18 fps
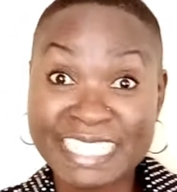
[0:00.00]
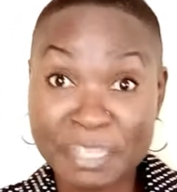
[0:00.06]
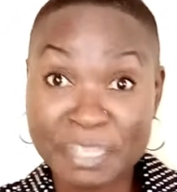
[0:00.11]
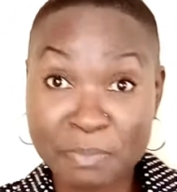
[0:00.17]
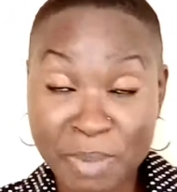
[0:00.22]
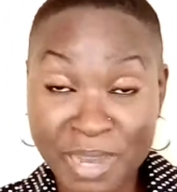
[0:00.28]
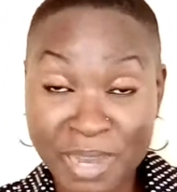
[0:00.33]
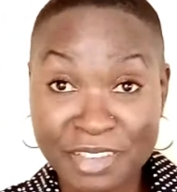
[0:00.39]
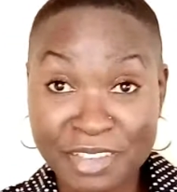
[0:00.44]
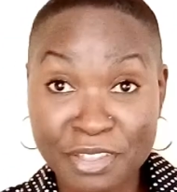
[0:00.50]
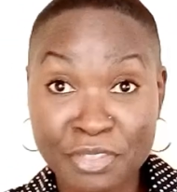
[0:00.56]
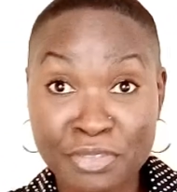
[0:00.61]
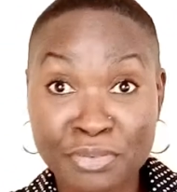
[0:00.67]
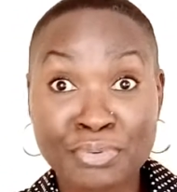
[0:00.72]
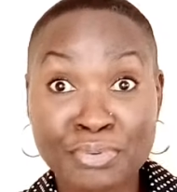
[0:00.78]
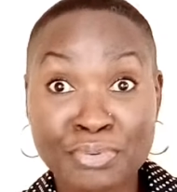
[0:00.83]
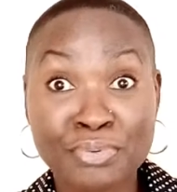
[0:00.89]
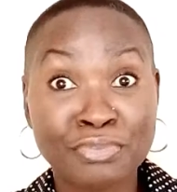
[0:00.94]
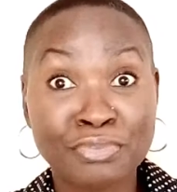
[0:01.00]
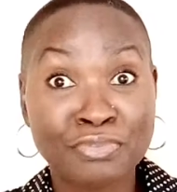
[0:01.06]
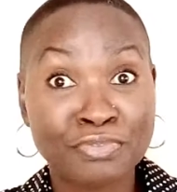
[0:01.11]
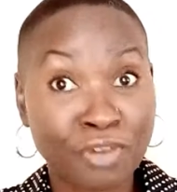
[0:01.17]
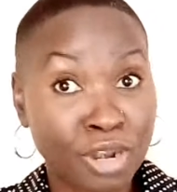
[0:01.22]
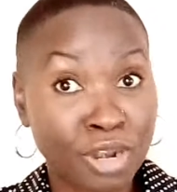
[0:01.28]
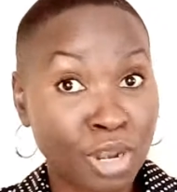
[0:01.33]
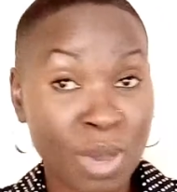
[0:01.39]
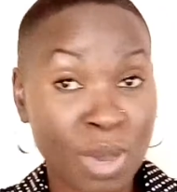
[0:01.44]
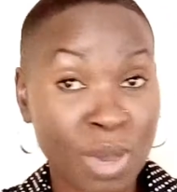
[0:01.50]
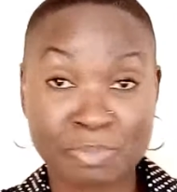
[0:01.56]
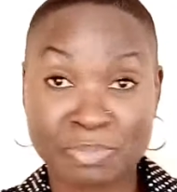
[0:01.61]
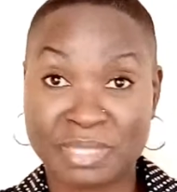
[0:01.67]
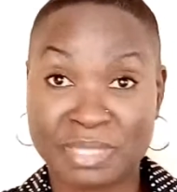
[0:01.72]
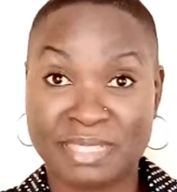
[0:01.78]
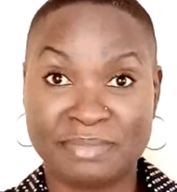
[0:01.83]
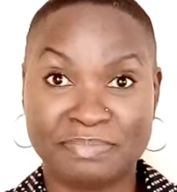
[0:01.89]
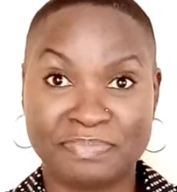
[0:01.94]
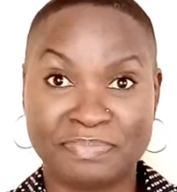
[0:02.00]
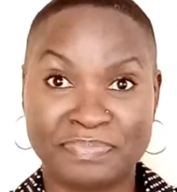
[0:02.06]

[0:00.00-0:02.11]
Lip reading: deeper through follow-ups.